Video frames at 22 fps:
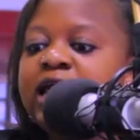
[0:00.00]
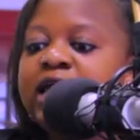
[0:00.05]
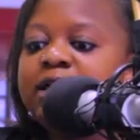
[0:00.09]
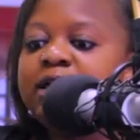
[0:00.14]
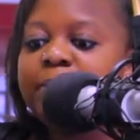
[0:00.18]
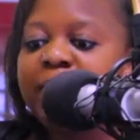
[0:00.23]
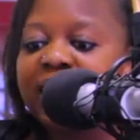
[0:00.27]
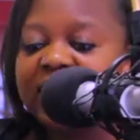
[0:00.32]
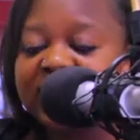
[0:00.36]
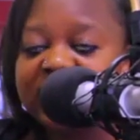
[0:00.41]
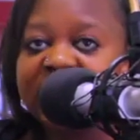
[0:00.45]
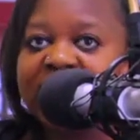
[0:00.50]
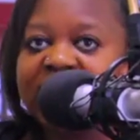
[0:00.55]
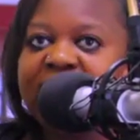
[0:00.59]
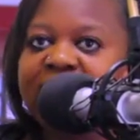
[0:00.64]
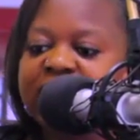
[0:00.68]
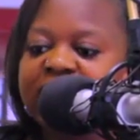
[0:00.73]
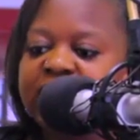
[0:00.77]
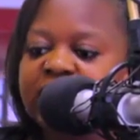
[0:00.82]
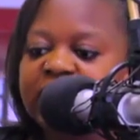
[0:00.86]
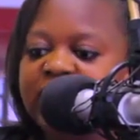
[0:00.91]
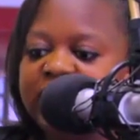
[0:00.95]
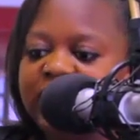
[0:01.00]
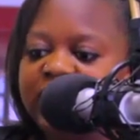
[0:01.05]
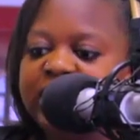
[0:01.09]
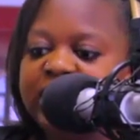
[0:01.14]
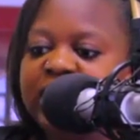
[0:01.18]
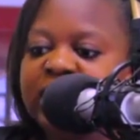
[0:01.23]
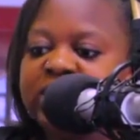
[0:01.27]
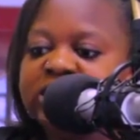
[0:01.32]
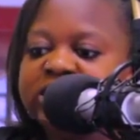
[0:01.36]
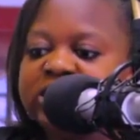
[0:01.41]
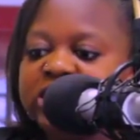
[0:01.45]
ibandla lakhe
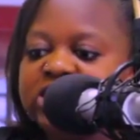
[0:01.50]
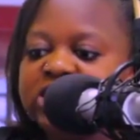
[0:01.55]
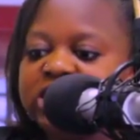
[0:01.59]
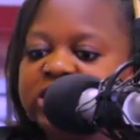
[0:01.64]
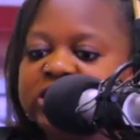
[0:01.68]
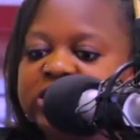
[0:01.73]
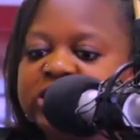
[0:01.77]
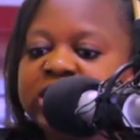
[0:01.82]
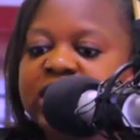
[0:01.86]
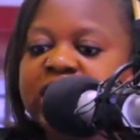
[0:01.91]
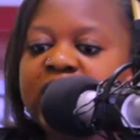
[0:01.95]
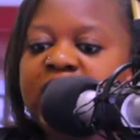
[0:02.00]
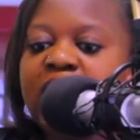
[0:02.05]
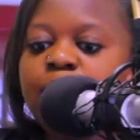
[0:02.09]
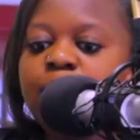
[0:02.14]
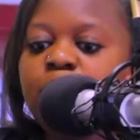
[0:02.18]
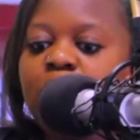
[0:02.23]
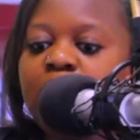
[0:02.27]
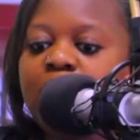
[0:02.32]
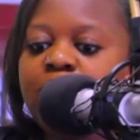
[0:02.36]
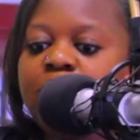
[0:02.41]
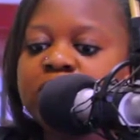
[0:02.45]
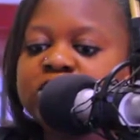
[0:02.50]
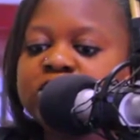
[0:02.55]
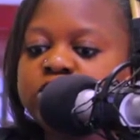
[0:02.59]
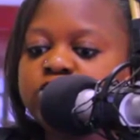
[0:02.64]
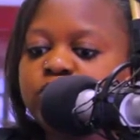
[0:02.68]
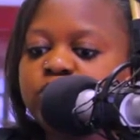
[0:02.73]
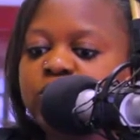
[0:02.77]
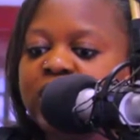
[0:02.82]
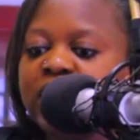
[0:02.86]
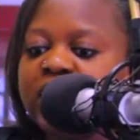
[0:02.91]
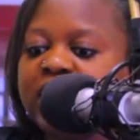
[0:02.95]
yena lizajezisa labo
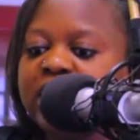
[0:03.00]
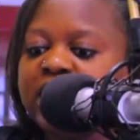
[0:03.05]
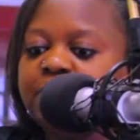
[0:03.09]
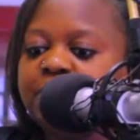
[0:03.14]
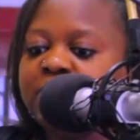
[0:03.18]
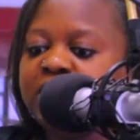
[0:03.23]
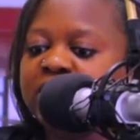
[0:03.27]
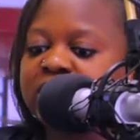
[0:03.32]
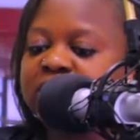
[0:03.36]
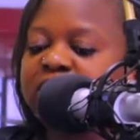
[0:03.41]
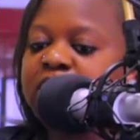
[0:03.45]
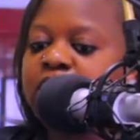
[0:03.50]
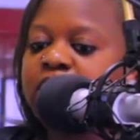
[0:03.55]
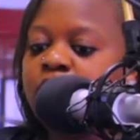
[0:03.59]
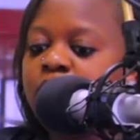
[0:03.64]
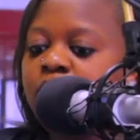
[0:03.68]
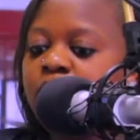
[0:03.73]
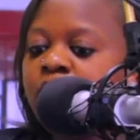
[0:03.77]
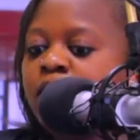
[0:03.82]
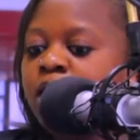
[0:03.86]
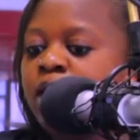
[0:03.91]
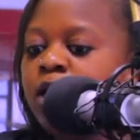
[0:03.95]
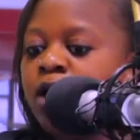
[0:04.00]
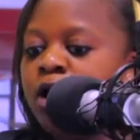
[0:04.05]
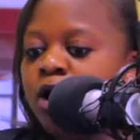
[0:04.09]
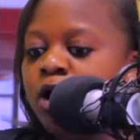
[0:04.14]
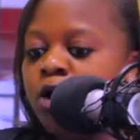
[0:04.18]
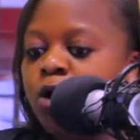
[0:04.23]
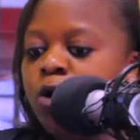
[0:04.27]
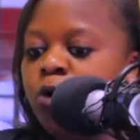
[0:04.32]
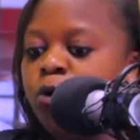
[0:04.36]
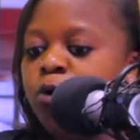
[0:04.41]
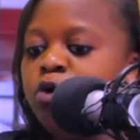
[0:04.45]
abazatholakala belecala
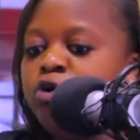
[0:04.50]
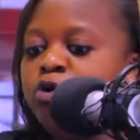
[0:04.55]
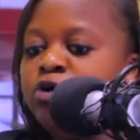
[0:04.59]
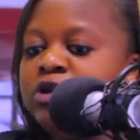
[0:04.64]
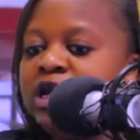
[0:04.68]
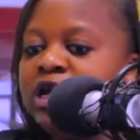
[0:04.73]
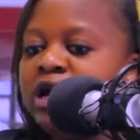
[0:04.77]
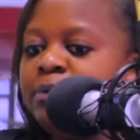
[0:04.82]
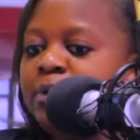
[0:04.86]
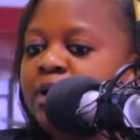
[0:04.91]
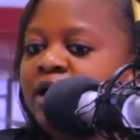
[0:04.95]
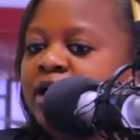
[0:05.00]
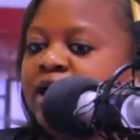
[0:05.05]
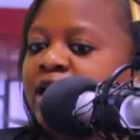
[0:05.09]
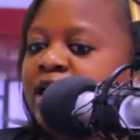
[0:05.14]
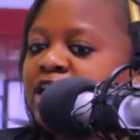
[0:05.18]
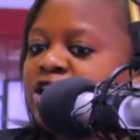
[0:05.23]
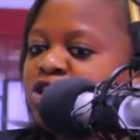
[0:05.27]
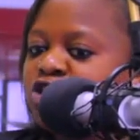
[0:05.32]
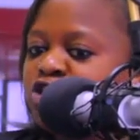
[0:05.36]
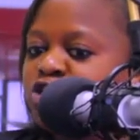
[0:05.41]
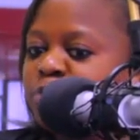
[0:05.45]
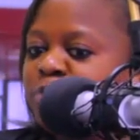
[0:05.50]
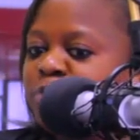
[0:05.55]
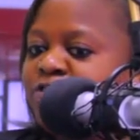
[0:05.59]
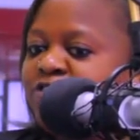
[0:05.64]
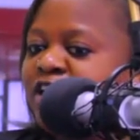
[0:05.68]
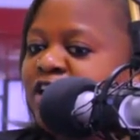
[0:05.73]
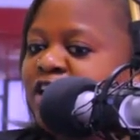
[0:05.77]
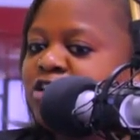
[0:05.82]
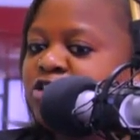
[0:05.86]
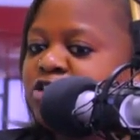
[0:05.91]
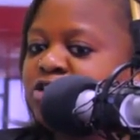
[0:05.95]
kolundaba. So we
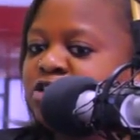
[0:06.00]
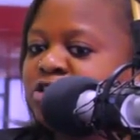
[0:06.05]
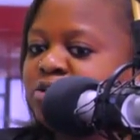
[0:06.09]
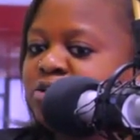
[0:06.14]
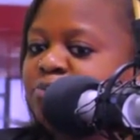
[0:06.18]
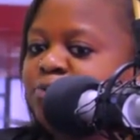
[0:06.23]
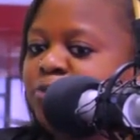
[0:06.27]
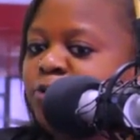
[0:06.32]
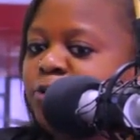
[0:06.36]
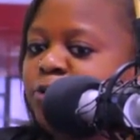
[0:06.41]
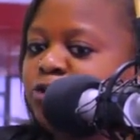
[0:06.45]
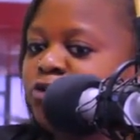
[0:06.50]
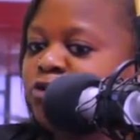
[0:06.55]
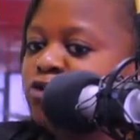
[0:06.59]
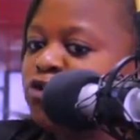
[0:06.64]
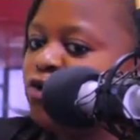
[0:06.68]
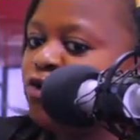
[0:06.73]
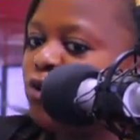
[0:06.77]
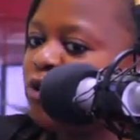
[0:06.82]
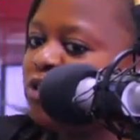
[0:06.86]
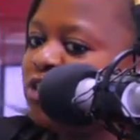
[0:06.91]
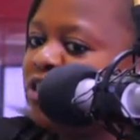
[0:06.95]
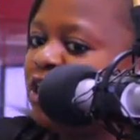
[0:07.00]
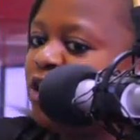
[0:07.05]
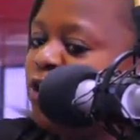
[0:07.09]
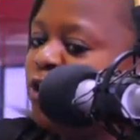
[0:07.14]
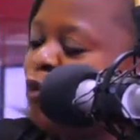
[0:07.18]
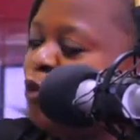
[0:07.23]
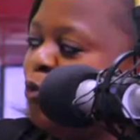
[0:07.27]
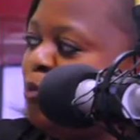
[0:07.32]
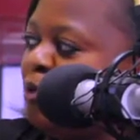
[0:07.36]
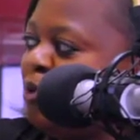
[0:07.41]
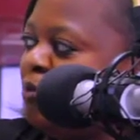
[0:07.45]
find
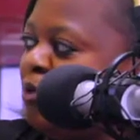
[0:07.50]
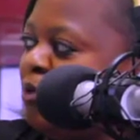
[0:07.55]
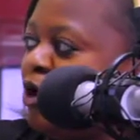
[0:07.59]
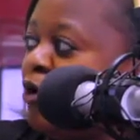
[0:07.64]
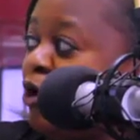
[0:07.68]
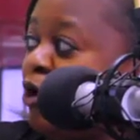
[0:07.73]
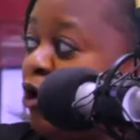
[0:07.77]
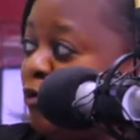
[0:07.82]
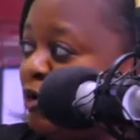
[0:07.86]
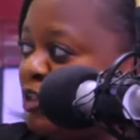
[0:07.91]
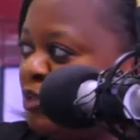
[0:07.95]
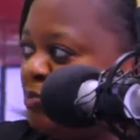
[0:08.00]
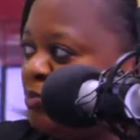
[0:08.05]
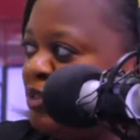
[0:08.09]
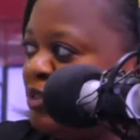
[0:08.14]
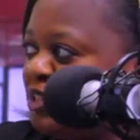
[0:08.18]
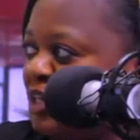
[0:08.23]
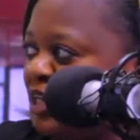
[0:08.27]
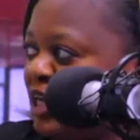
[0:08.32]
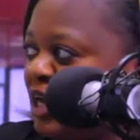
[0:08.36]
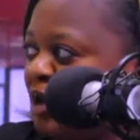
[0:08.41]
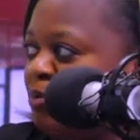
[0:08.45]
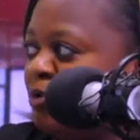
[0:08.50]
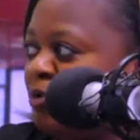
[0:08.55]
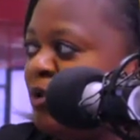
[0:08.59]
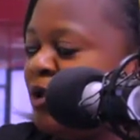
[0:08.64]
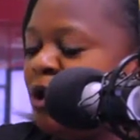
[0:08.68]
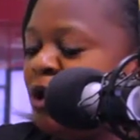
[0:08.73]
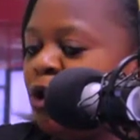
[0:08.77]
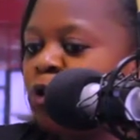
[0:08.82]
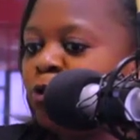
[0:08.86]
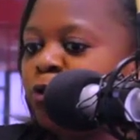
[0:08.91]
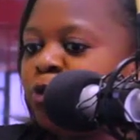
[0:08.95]
Thokozani Khuphe Utshaywa was beaten up.
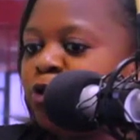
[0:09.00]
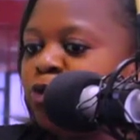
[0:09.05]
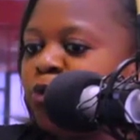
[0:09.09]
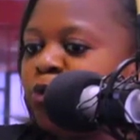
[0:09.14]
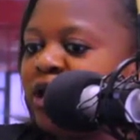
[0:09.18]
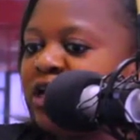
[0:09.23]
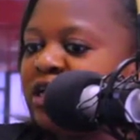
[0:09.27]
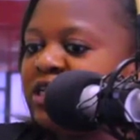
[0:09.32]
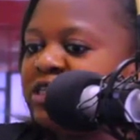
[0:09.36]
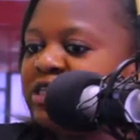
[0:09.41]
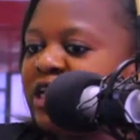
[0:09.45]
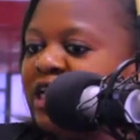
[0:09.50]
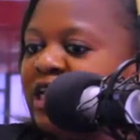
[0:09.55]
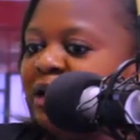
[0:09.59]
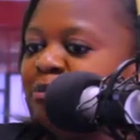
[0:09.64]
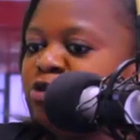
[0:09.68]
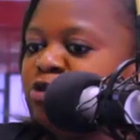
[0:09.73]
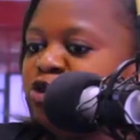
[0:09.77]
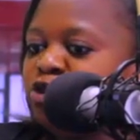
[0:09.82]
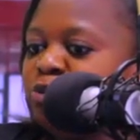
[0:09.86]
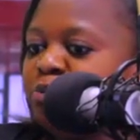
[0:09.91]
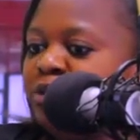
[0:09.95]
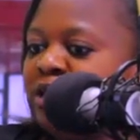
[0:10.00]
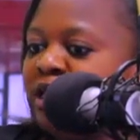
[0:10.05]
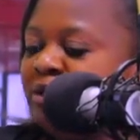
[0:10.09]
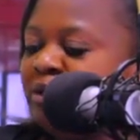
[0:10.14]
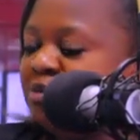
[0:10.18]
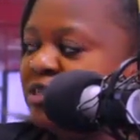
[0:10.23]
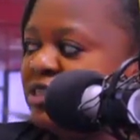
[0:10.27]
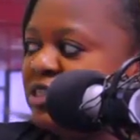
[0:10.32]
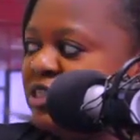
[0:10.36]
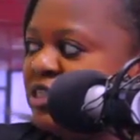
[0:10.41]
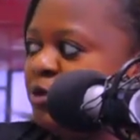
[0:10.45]
With what is claimed to be
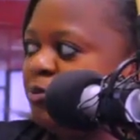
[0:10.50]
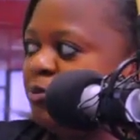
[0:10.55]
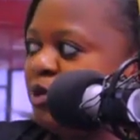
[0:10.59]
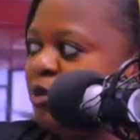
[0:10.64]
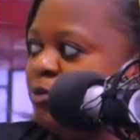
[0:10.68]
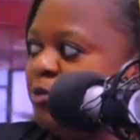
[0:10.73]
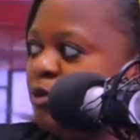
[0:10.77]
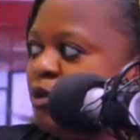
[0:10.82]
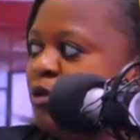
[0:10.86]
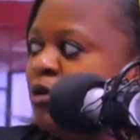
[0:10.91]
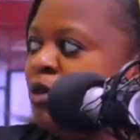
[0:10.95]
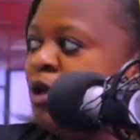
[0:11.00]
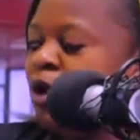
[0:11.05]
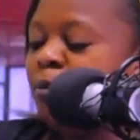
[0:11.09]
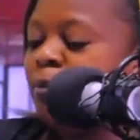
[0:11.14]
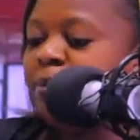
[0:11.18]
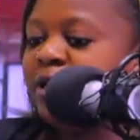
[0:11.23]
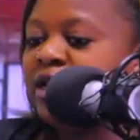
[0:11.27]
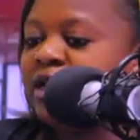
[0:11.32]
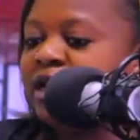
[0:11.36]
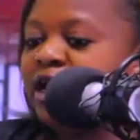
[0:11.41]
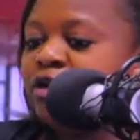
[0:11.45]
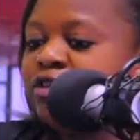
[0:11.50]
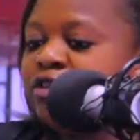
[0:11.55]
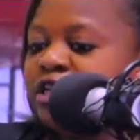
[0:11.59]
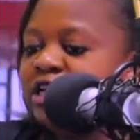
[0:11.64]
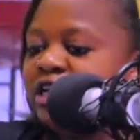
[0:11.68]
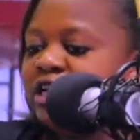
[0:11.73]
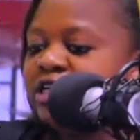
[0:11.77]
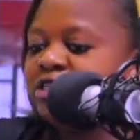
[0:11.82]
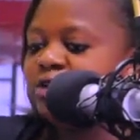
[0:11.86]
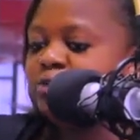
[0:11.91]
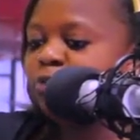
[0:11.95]
MDC people, but now the
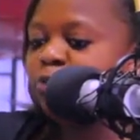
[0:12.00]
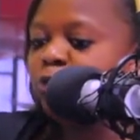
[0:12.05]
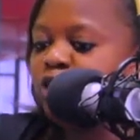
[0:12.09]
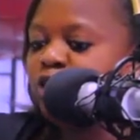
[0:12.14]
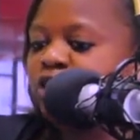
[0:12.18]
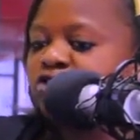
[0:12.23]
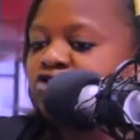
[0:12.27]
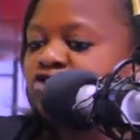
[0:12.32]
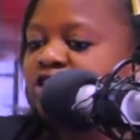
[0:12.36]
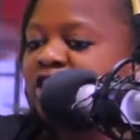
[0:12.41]
leader Morgan